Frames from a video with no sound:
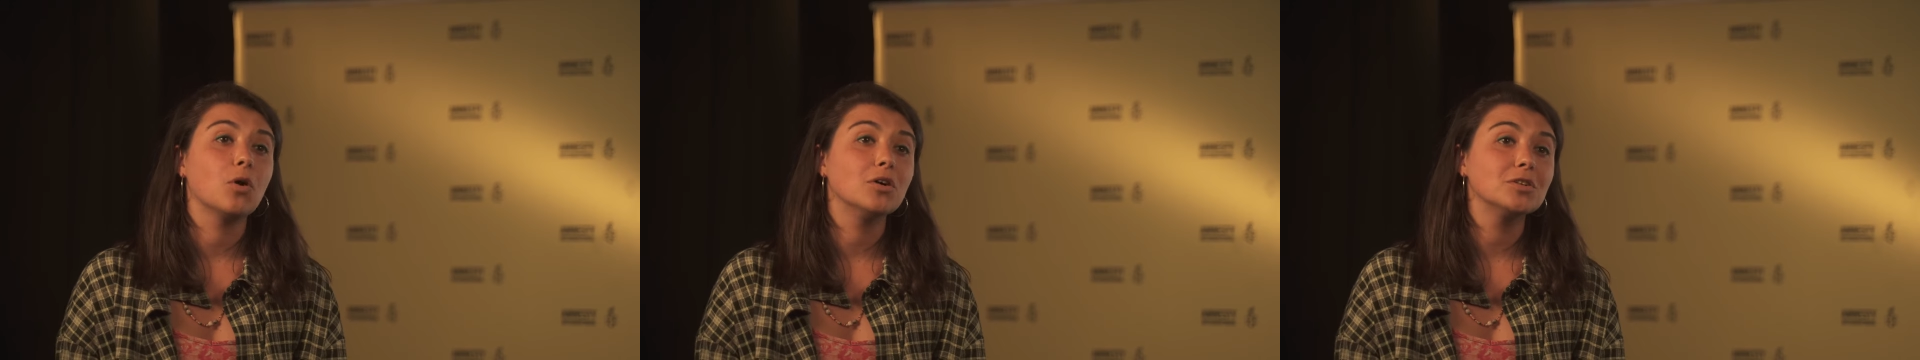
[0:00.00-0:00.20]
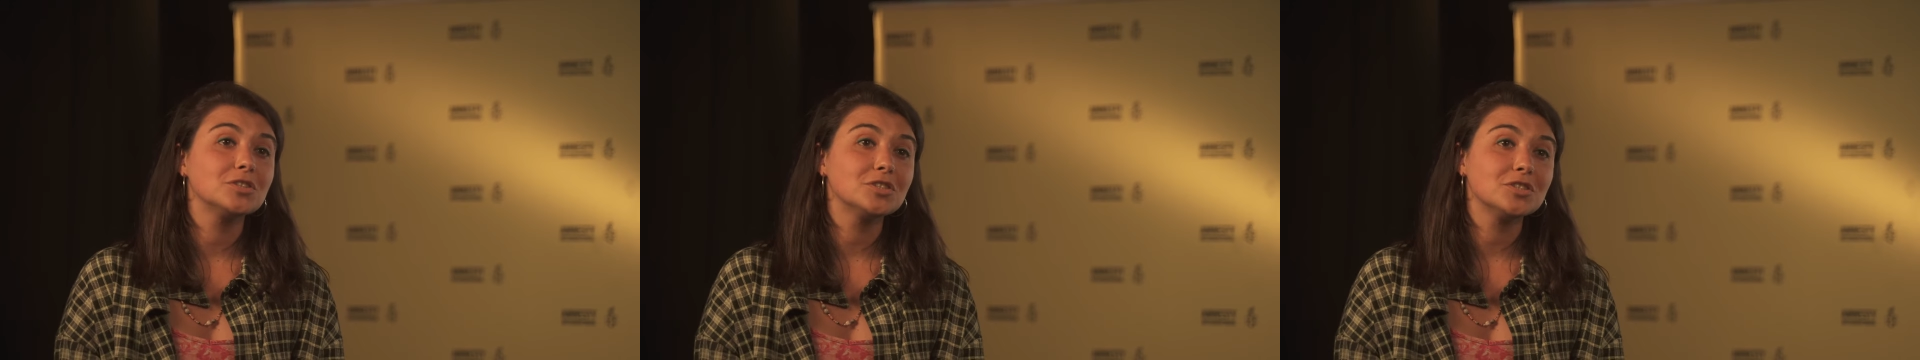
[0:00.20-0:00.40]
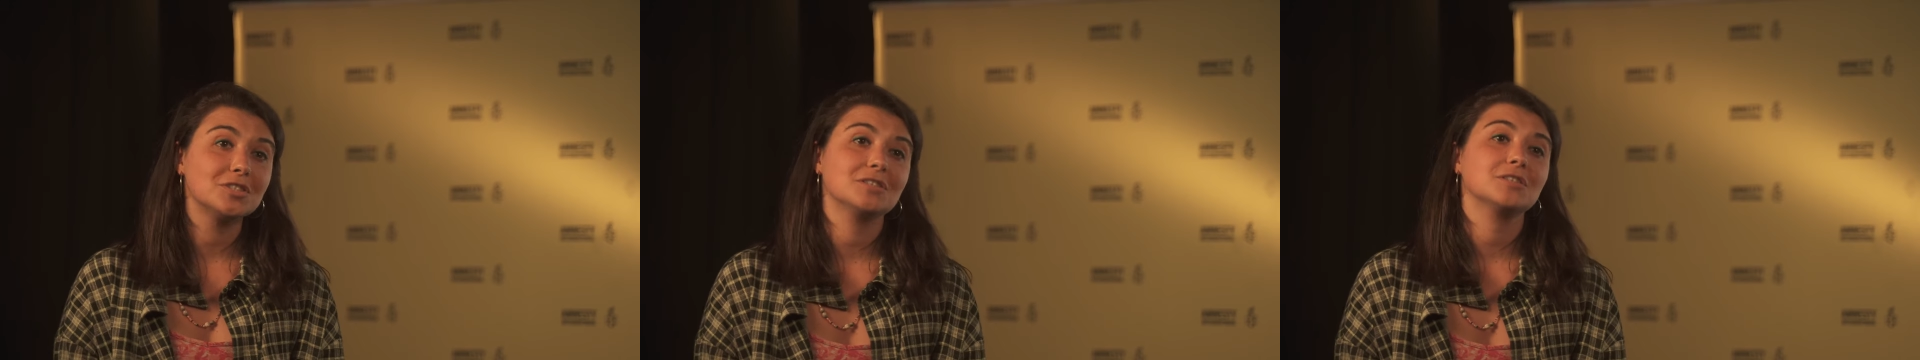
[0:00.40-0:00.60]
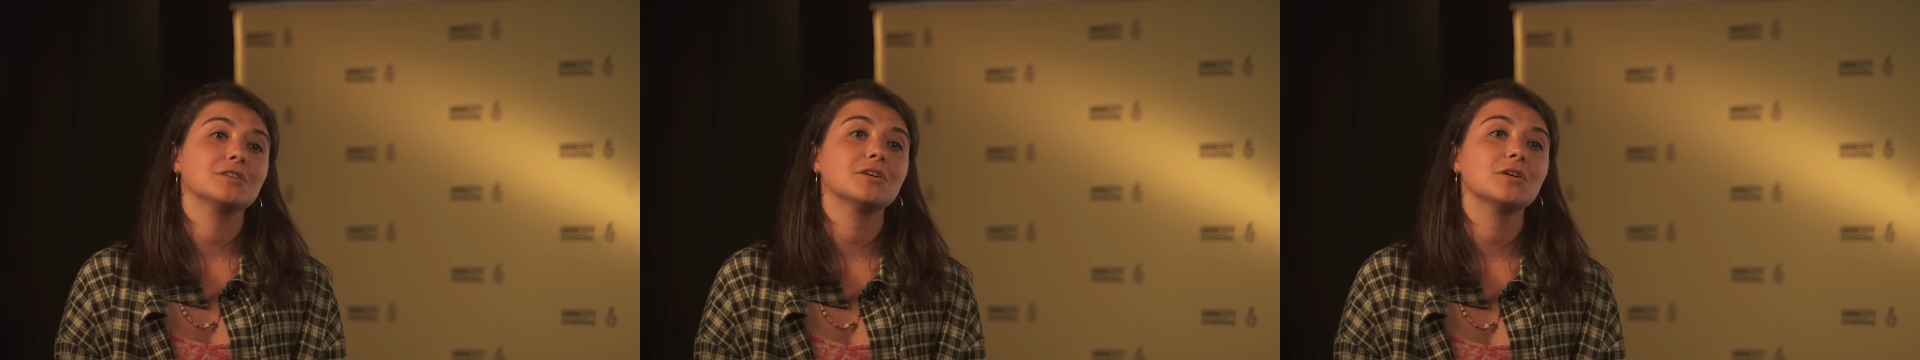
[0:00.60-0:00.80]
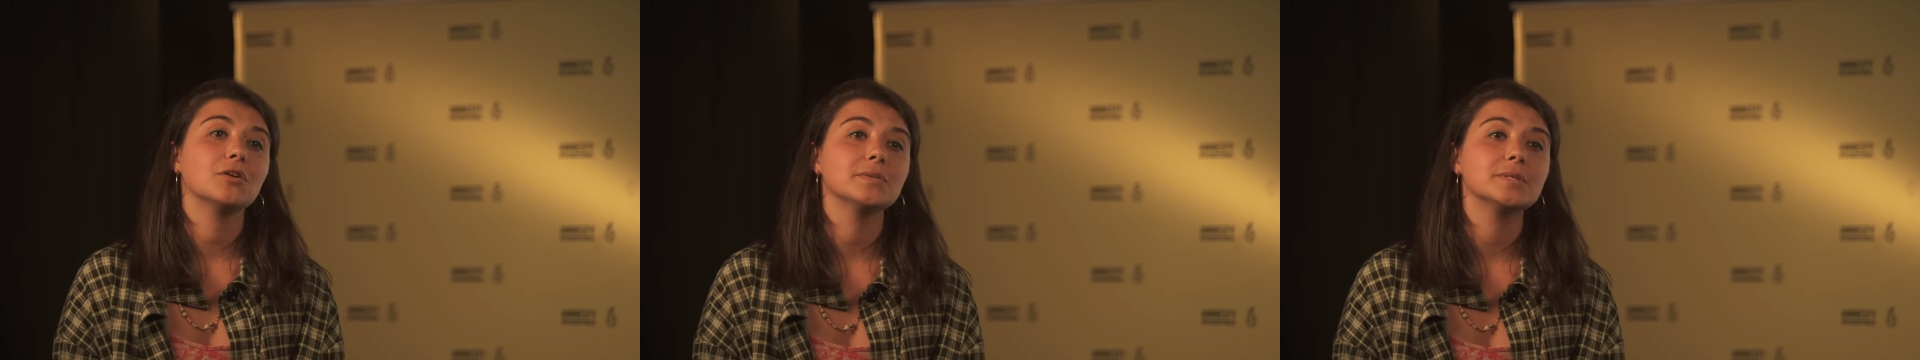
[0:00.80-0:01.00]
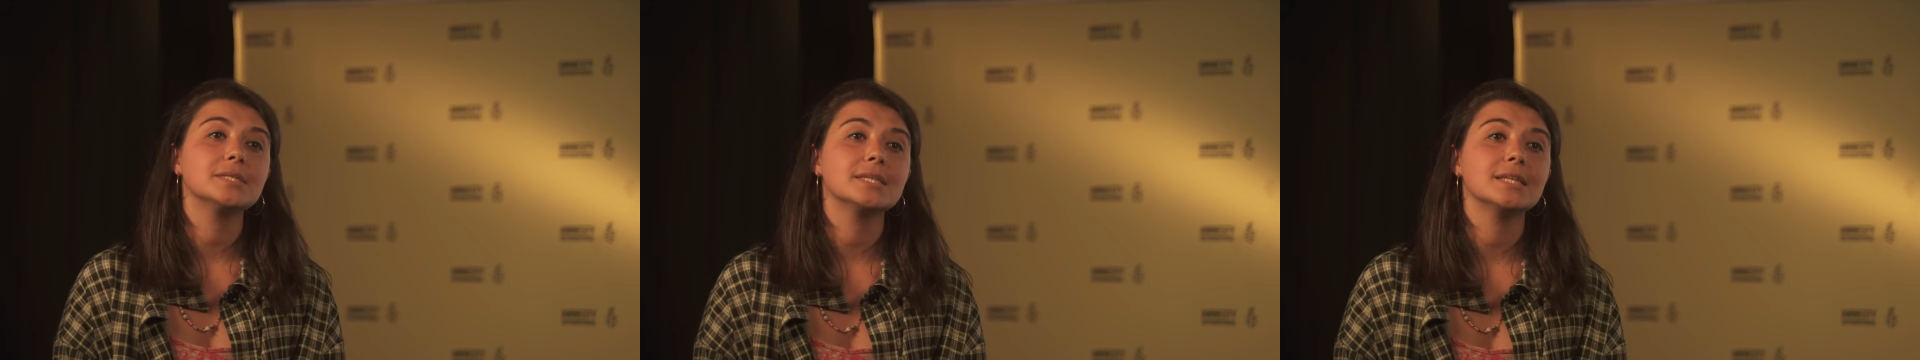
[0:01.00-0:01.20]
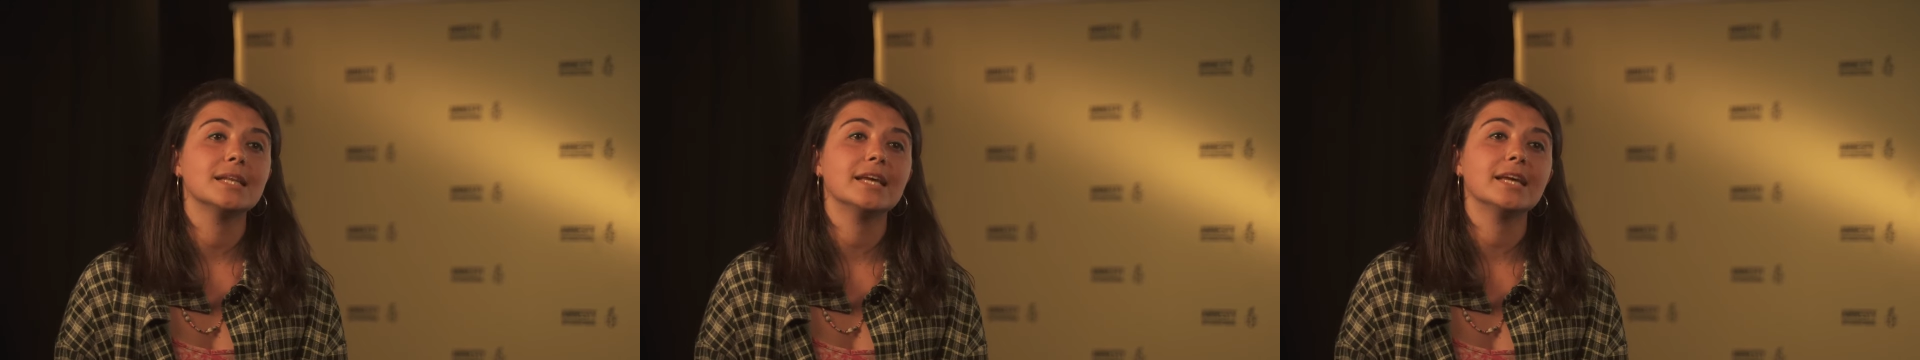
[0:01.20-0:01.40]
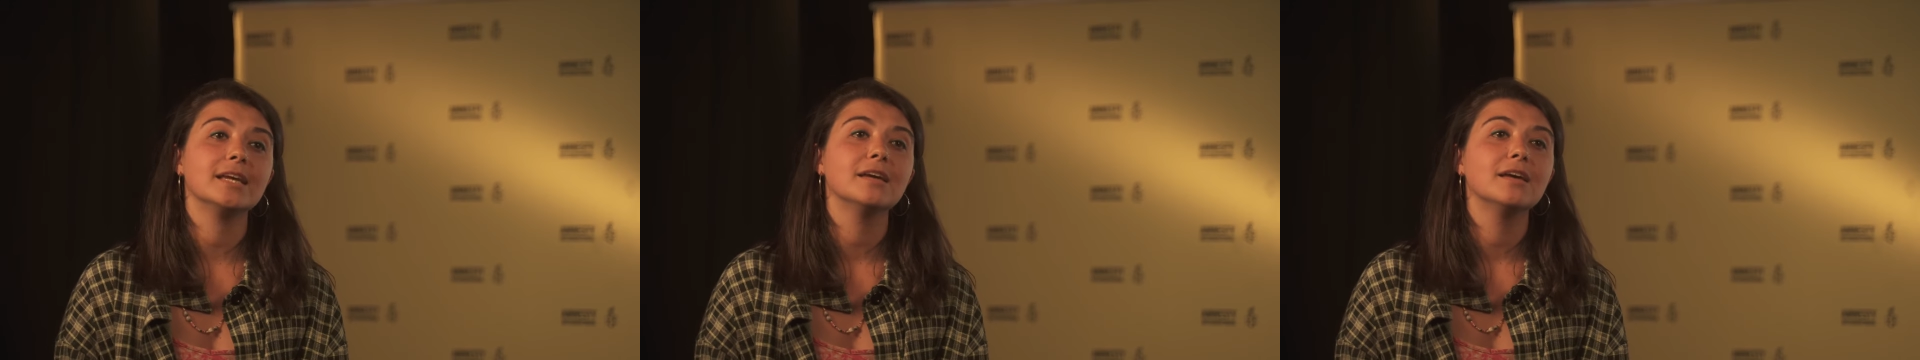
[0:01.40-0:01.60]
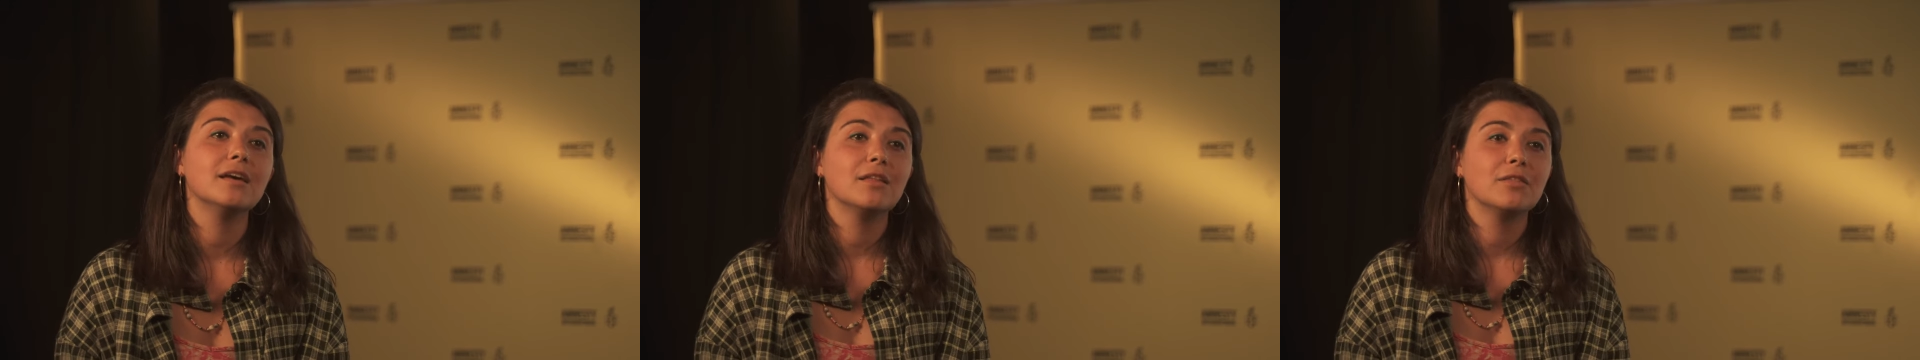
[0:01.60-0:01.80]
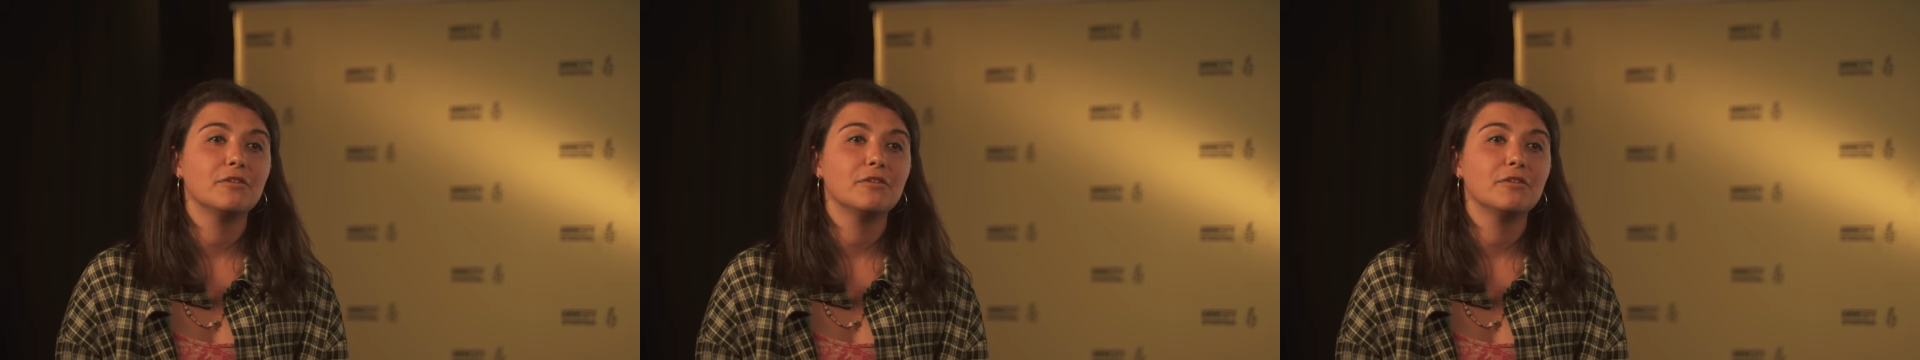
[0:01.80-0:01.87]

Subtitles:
watched constantly,